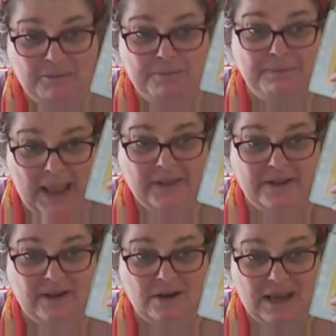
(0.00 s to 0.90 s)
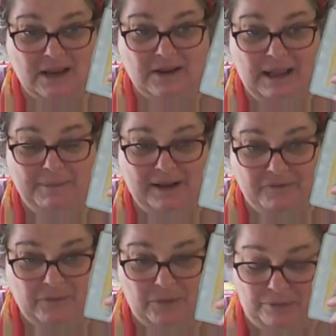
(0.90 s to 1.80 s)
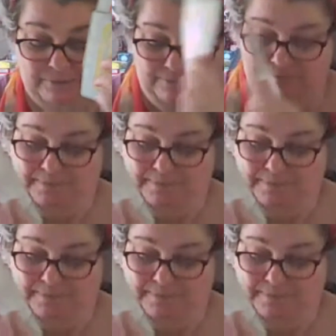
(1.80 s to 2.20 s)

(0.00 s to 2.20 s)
the best that's coming for them.